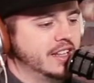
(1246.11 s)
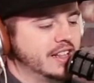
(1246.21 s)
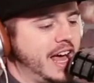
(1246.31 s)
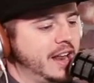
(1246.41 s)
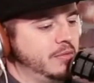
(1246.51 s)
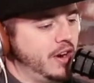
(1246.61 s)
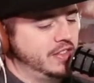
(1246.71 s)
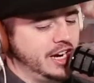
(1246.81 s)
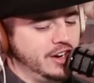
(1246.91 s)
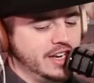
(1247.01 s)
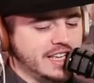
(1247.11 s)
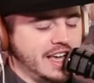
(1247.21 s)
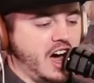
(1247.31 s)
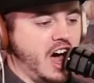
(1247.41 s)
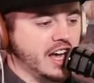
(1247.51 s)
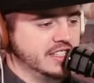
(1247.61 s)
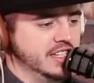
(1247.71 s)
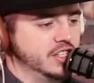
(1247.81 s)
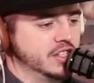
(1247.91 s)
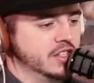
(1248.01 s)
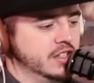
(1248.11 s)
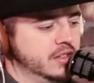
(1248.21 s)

that that right there is a hostage